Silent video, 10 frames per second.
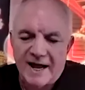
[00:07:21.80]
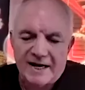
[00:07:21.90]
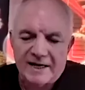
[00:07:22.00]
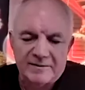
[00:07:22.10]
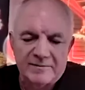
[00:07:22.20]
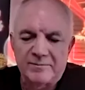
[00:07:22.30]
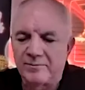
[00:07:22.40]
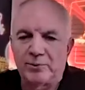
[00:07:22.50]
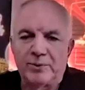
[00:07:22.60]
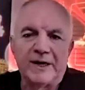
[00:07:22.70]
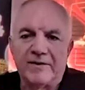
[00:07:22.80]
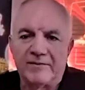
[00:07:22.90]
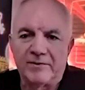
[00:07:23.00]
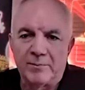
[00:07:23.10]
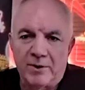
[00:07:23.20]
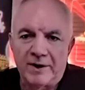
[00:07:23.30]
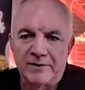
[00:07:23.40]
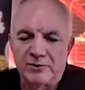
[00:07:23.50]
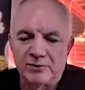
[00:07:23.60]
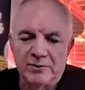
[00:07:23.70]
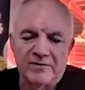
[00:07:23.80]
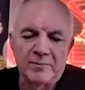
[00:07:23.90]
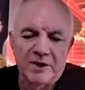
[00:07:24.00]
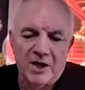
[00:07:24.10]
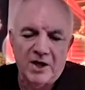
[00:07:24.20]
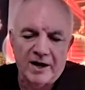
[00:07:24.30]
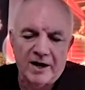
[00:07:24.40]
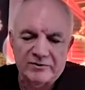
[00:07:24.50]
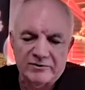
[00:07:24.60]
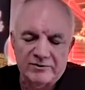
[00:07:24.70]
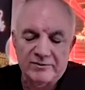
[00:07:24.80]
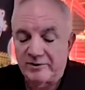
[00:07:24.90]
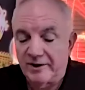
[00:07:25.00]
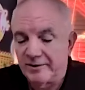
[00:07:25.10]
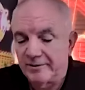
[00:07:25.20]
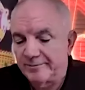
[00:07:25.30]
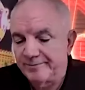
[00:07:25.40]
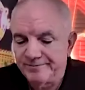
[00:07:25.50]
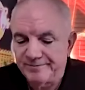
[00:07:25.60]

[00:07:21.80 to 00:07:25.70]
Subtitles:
at it, three of them won, two of them lost. So